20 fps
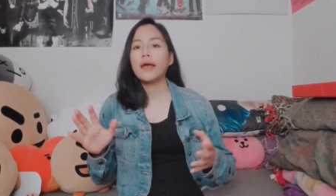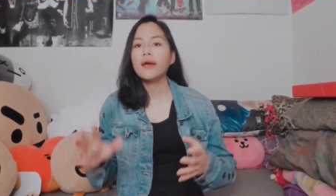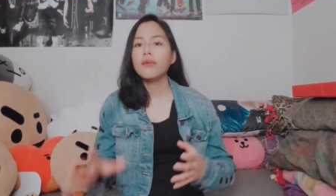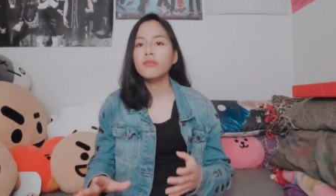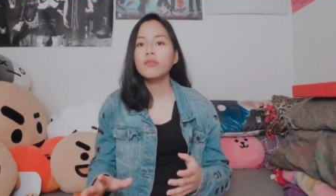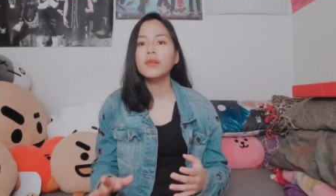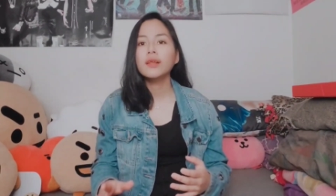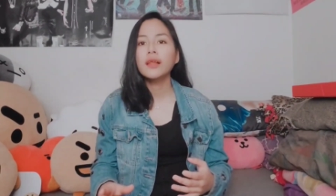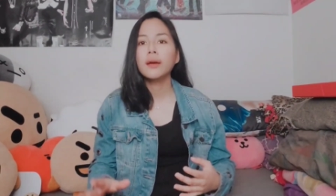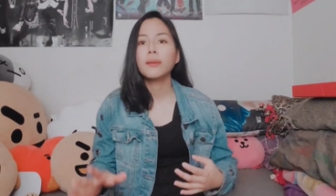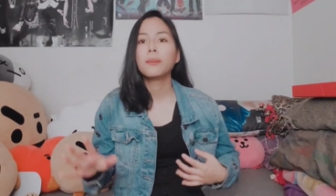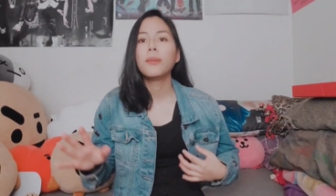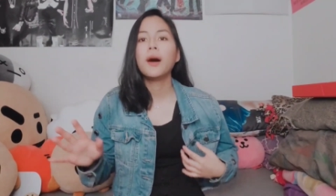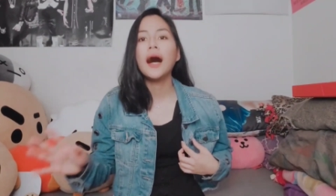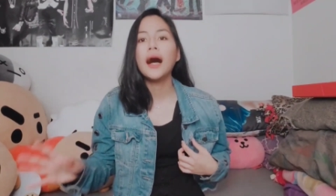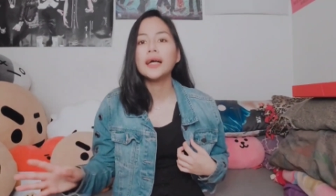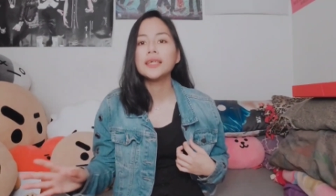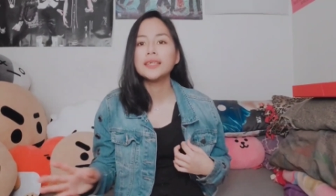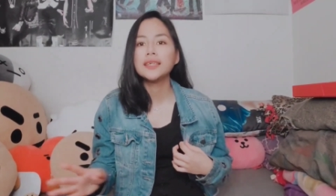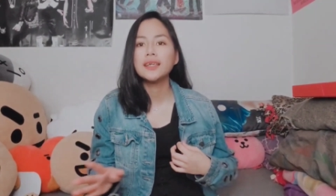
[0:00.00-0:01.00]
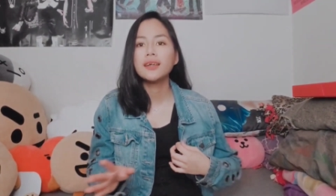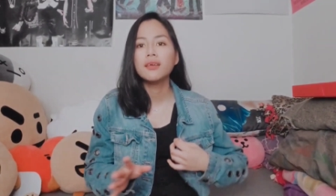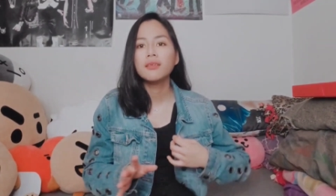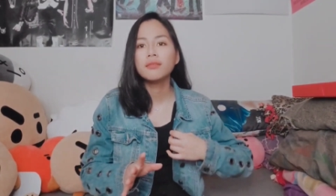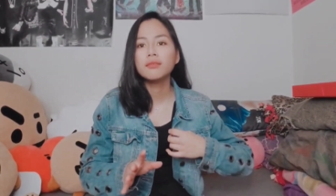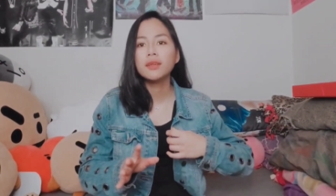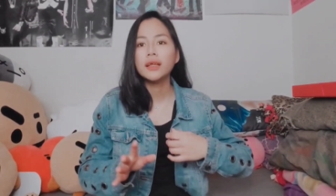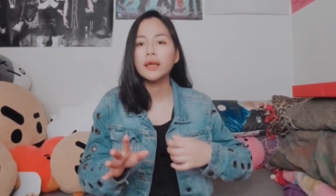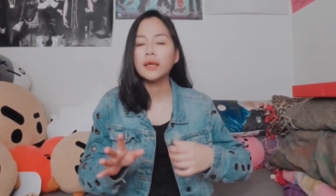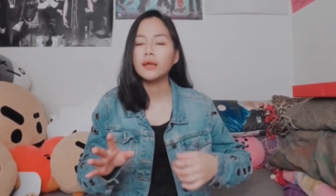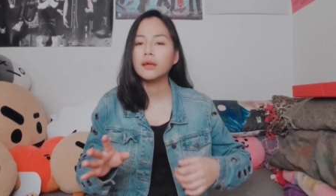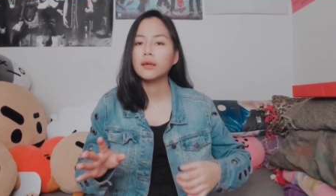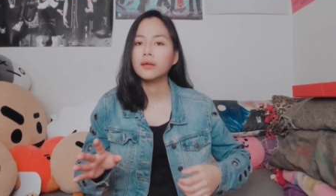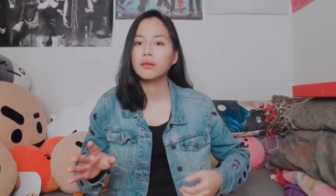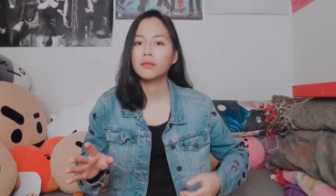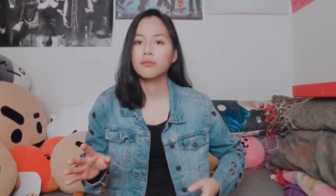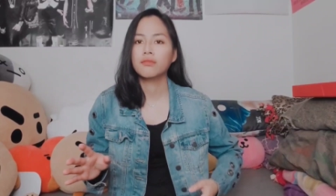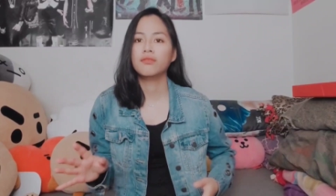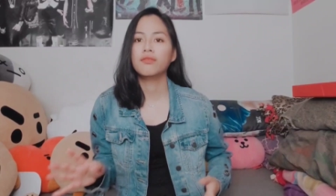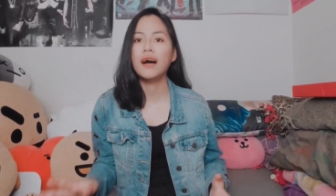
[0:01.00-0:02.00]
every like positive like
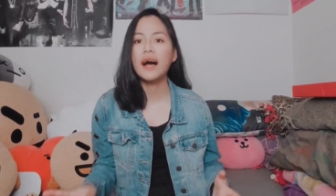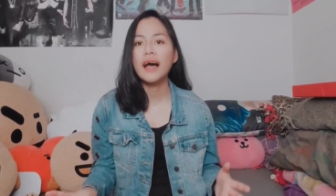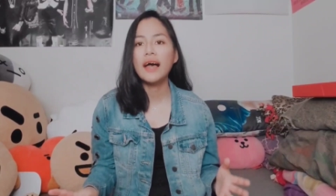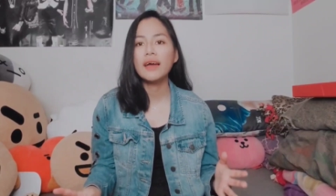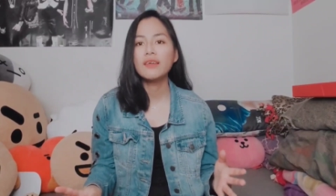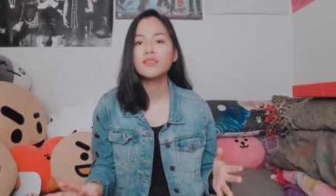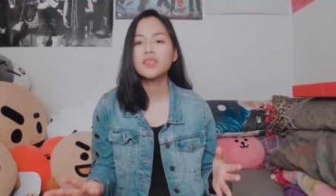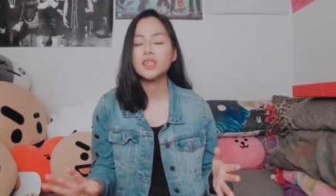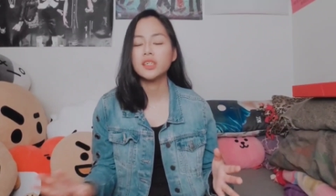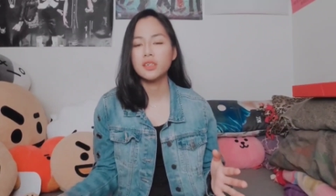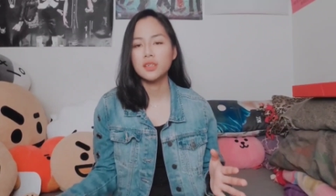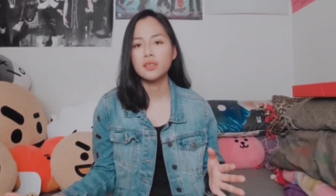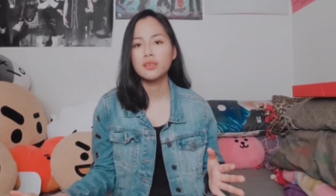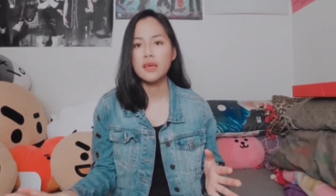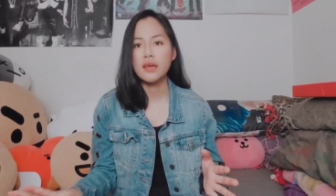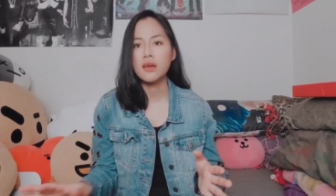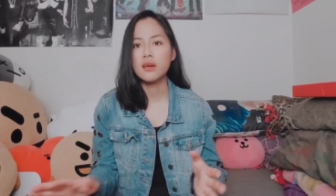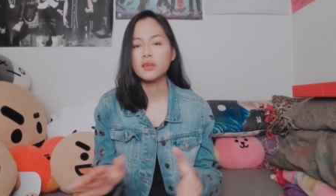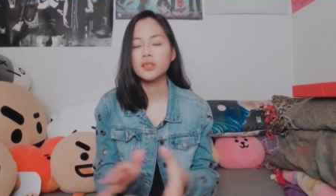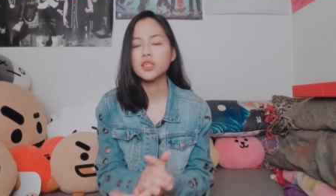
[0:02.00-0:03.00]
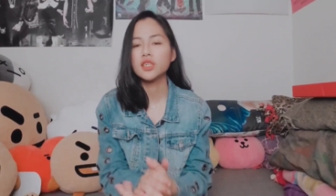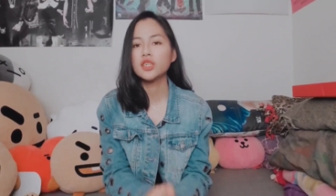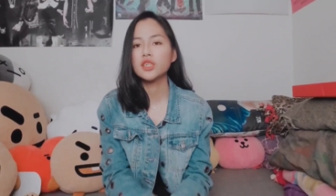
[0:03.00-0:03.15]
vibes are in there.